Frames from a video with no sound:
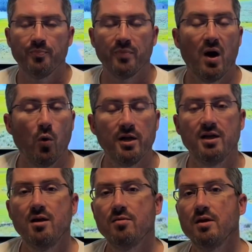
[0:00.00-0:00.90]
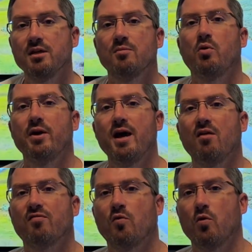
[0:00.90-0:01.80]
Now, one key thing to point
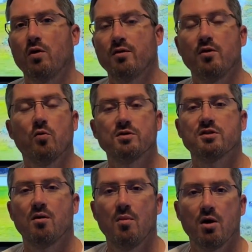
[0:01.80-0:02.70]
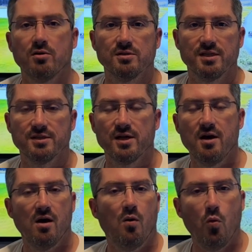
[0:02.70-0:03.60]
out for the North Star models is
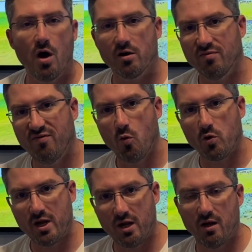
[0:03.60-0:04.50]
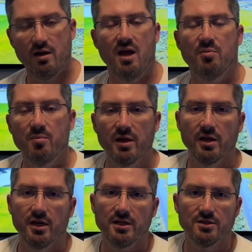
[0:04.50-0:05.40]
water fording capabilities.